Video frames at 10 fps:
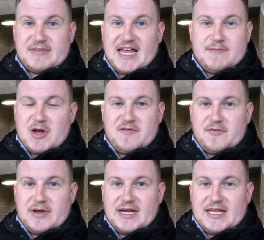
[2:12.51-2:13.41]
Game over,
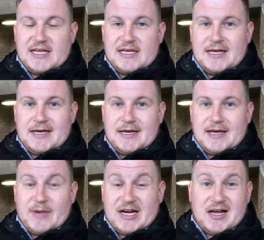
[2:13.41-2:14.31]
really.
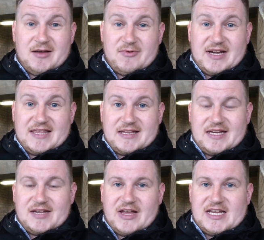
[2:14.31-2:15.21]
I can't really
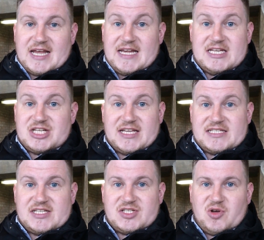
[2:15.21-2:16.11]
think of any
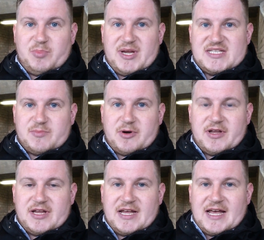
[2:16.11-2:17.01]
chances sort of Peterborough
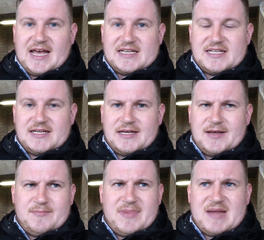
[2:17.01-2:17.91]
had,
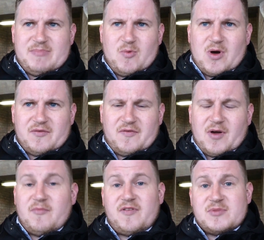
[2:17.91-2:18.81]
maybe one
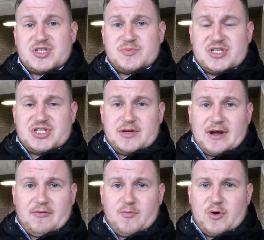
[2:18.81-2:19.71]
from a substitute,
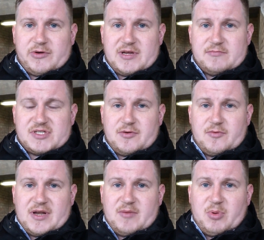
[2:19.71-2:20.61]
Aaron Williams, who,
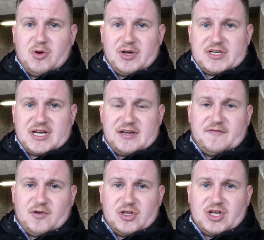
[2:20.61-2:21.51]
when the ball had kind of
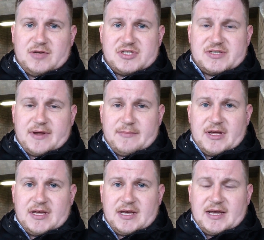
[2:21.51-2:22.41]
fallen loose to him
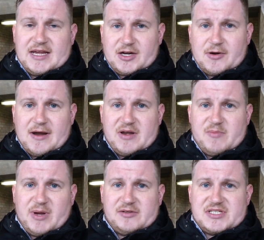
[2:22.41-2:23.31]
in a
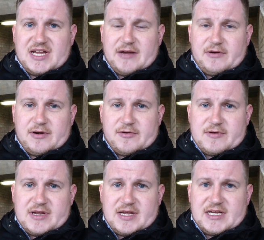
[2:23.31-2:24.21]
crowded penalty area,
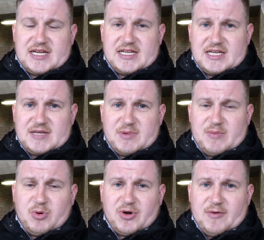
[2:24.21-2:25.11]
he
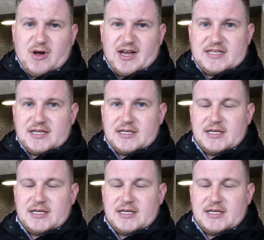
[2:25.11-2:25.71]
put it wide.